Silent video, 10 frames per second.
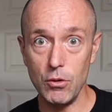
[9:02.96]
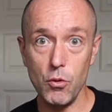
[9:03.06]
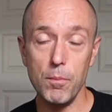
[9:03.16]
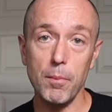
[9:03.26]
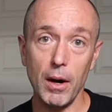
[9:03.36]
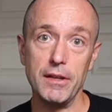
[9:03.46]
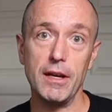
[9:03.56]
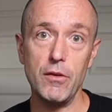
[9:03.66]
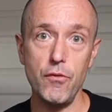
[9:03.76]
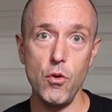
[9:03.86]
or by
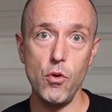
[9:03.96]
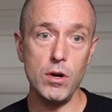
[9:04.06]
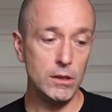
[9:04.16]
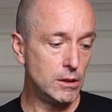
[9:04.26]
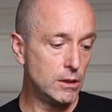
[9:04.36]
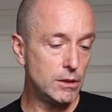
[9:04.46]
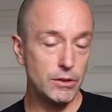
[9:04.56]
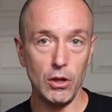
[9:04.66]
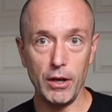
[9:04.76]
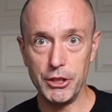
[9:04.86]
day 4.
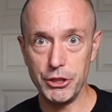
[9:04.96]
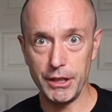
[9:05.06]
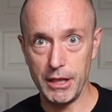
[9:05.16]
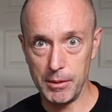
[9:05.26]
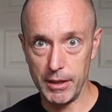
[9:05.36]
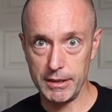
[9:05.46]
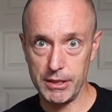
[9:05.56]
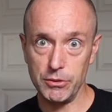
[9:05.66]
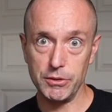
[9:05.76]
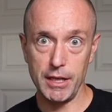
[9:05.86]
The light should keep going
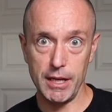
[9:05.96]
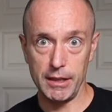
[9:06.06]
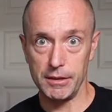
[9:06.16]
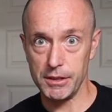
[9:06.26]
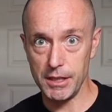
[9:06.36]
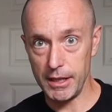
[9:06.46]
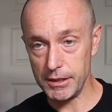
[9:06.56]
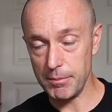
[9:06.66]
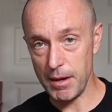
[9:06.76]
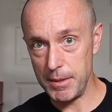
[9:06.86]
till day
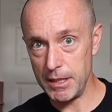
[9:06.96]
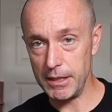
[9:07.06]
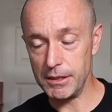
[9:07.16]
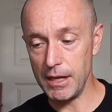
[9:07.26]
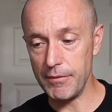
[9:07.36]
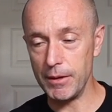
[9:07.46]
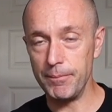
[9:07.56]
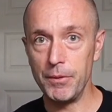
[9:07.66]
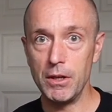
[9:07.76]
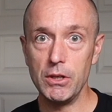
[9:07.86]
6, maybe day 7.
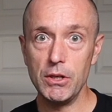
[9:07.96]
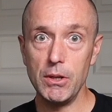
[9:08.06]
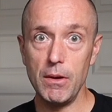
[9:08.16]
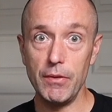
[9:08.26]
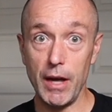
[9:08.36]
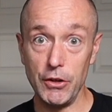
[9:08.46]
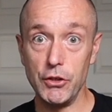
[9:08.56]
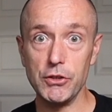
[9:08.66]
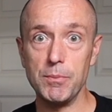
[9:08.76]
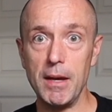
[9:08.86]
That
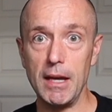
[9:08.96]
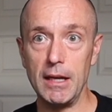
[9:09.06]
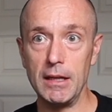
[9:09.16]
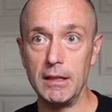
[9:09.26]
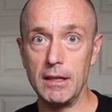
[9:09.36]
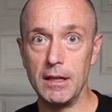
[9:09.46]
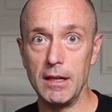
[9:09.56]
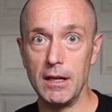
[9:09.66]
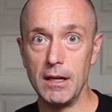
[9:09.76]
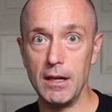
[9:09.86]
does mean
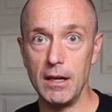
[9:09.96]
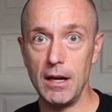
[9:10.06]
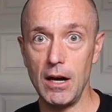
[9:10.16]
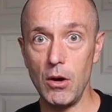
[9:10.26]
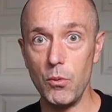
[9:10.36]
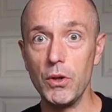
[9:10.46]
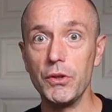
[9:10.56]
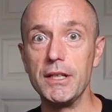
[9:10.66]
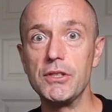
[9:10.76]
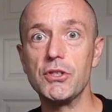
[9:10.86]
I will
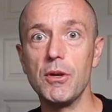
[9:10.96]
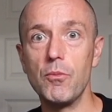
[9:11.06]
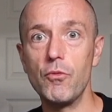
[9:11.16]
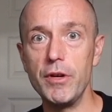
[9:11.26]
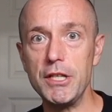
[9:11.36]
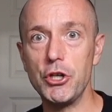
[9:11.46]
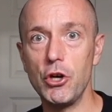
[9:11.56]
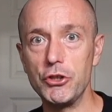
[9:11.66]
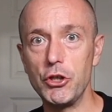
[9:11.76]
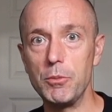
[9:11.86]
need some
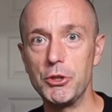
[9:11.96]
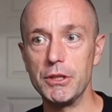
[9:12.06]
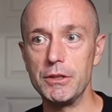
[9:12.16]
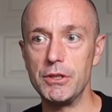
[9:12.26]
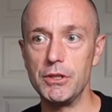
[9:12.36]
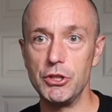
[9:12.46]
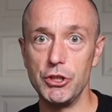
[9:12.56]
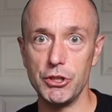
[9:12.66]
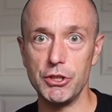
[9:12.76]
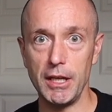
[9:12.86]
recharge options
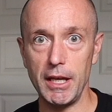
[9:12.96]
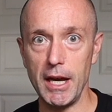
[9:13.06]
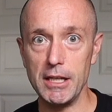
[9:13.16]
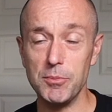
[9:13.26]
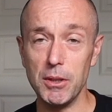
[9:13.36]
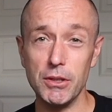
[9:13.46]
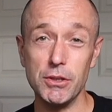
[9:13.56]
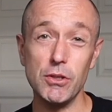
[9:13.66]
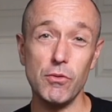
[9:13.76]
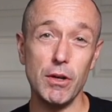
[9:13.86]
just in case, because
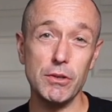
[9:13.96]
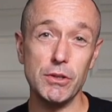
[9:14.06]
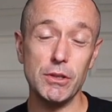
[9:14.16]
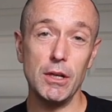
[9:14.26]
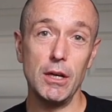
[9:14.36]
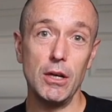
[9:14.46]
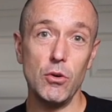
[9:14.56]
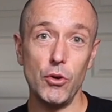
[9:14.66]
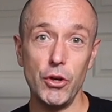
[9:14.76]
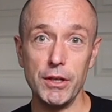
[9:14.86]
Silk Road's
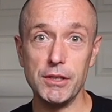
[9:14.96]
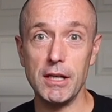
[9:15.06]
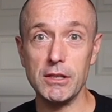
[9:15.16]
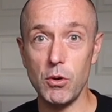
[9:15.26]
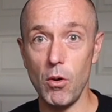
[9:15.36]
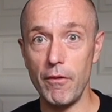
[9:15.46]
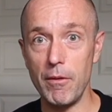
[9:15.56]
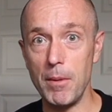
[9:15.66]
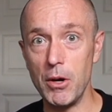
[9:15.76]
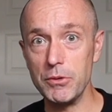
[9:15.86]
or Kyrgyzstan's quite
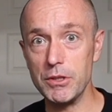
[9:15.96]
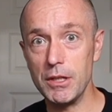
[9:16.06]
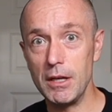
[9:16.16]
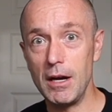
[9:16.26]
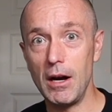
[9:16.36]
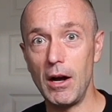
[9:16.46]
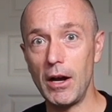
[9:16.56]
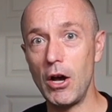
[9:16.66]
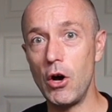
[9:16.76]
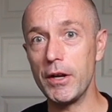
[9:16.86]
remote. I
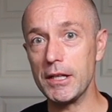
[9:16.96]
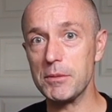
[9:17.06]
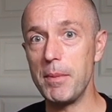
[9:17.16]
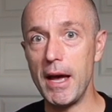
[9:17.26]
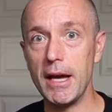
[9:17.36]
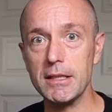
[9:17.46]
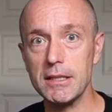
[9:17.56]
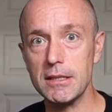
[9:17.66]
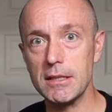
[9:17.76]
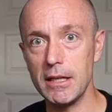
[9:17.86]
can't expect
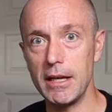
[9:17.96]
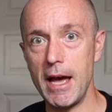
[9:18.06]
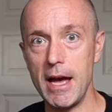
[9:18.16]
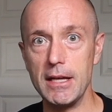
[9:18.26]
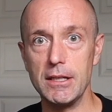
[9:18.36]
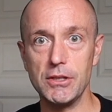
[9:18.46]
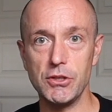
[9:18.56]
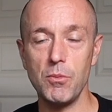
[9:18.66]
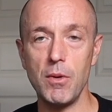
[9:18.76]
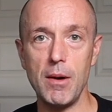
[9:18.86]
to get
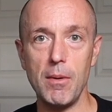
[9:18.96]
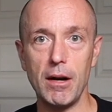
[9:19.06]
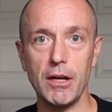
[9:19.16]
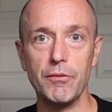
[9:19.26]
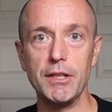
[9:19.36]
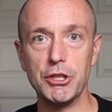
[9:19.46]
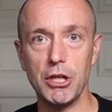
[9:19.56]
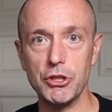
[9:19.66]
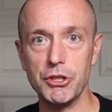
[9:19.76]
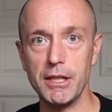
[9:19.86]
somewhere where I can
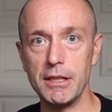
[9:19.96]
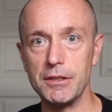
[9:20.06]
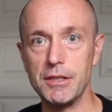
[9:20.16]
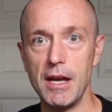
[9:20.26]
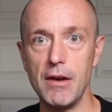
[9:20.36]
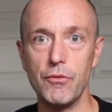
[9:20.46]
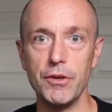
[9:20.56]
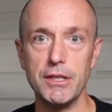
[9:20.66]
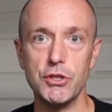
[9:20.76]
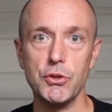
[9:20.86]
recharge things
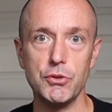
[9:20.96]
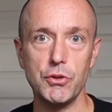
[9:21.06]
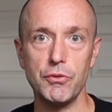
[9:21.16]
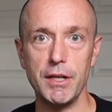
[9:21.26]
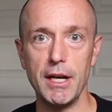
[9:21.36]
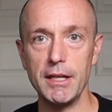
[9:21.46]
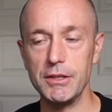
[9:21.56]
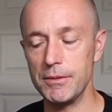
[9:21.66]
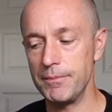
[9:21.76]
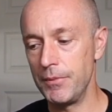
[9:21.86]
every 2 to 3
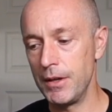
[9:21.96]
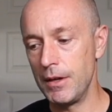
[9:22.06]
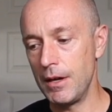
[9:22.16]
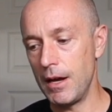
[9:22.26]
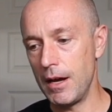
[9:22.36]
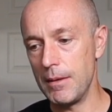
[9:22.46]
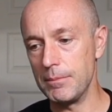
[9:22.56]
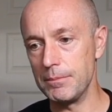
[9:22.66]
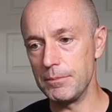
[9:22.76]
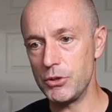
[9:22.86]
days.
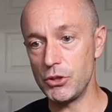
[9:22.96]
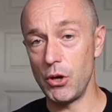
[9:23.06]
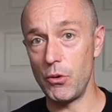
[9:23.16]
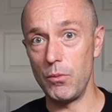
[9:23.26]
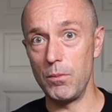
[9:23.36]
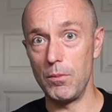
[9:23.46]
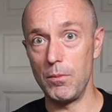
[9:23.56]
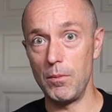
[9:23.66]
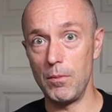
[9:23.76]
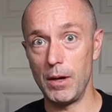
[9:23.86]
So
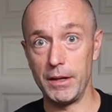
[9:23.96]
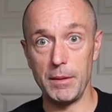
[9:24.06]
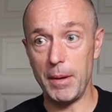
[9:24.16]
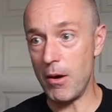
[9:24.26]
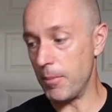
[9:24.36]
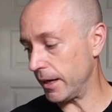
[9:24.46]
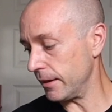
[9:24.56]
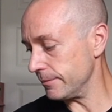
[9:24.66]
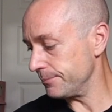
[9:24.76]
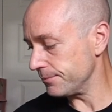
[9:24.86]
I need a power bank.